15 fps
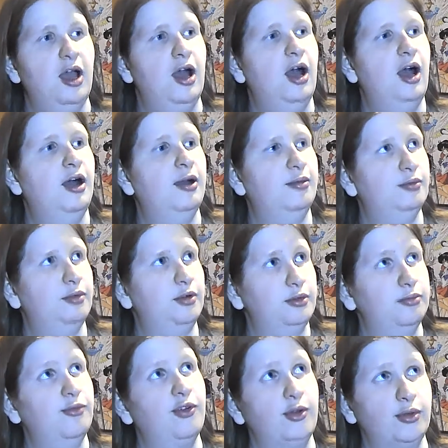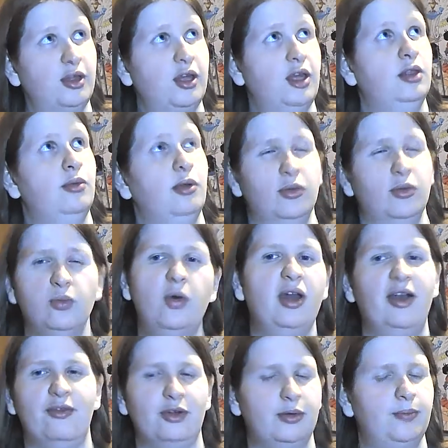or first King of the Walls,
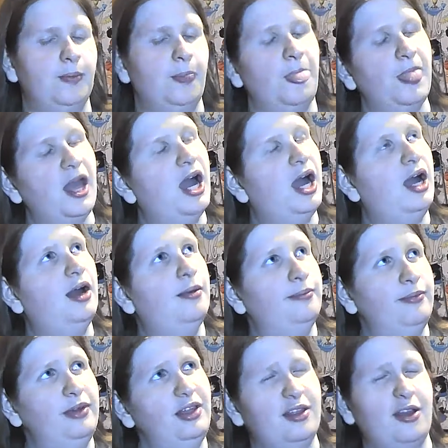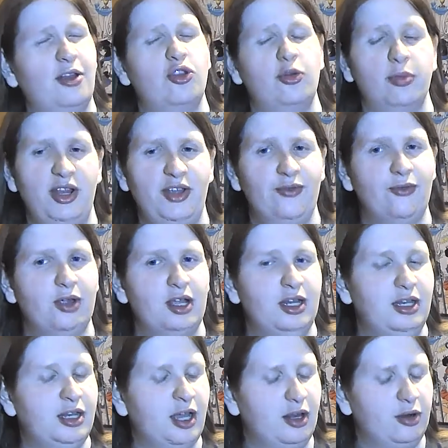whatever. He's got too many
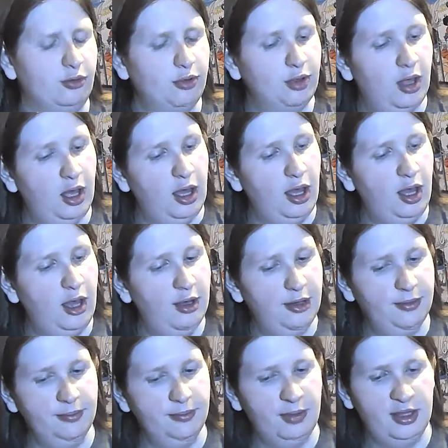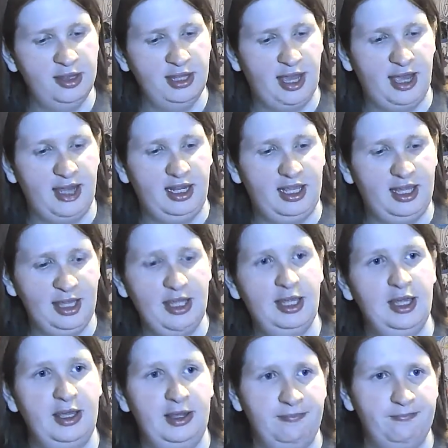freaking titles. That
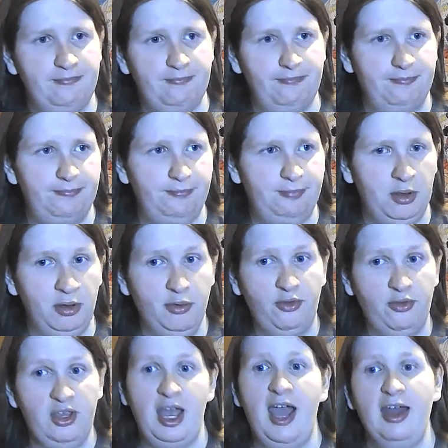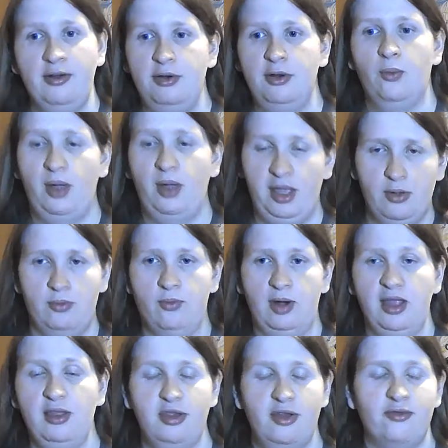he, you know, if he hadn't
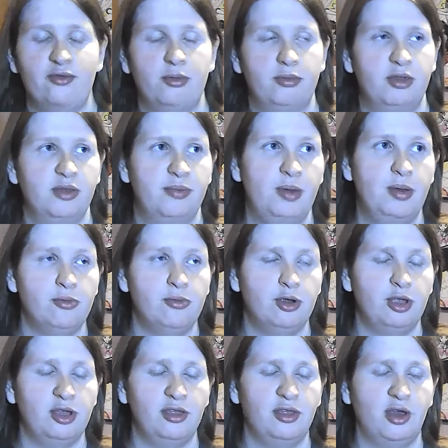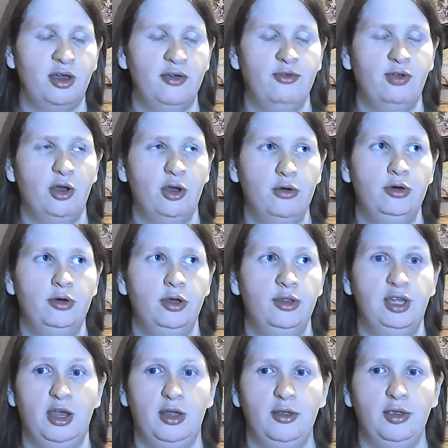erased everyone's memories of, oh no, the
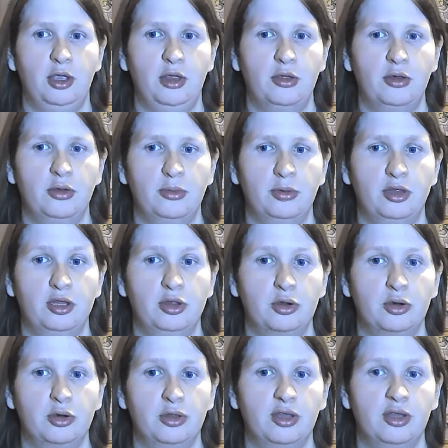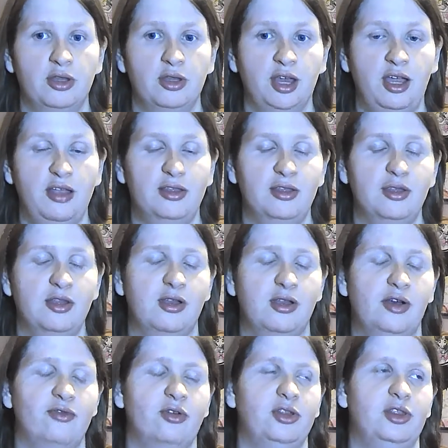Eldians are the one that turns into Titans and
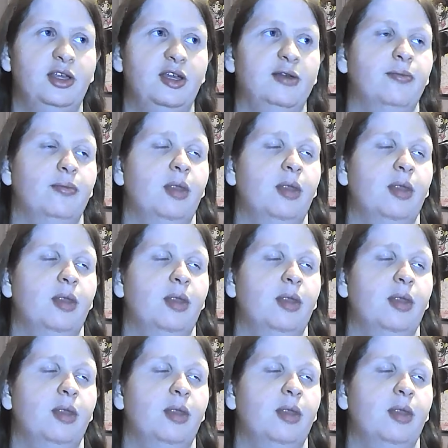everything,